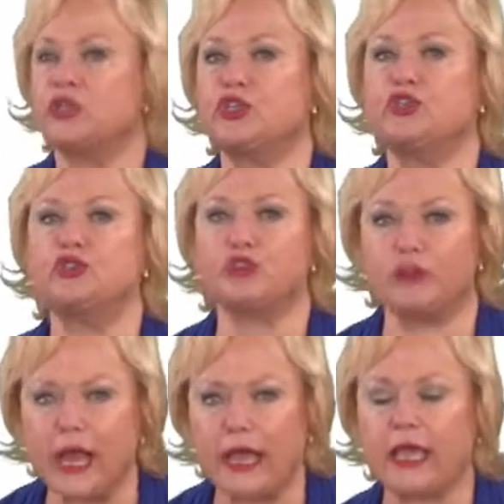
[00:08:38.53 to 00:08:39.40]
to do
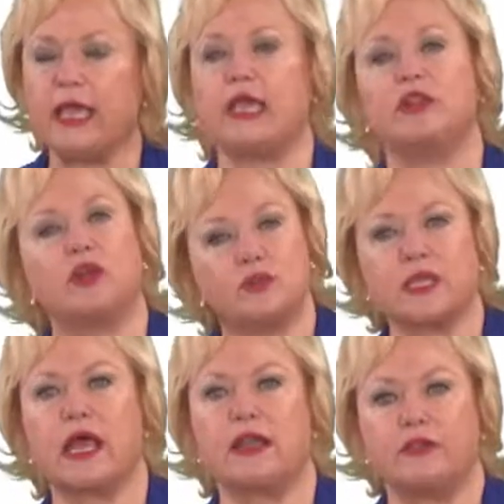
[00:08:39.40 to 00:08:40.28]
trading in
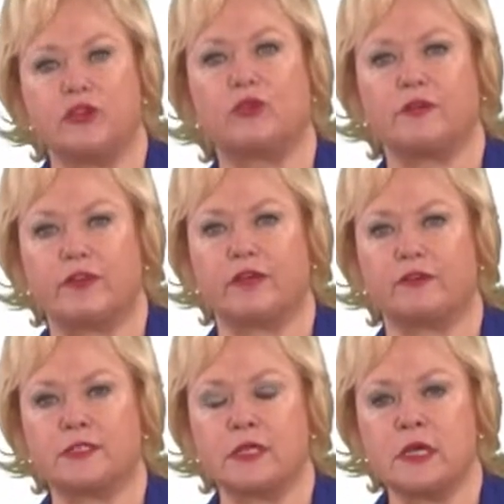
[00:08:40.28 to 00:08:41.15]
those kind of
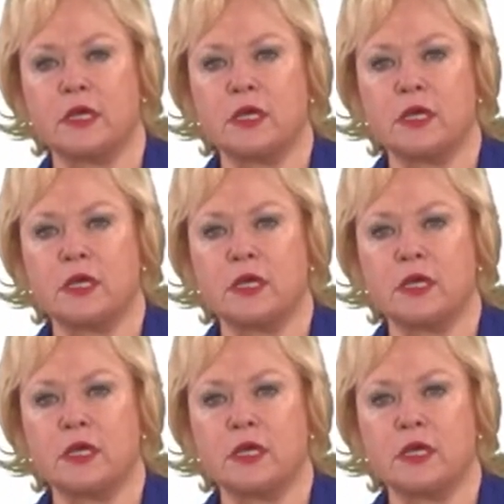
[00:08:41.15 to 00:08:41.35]
derivatives.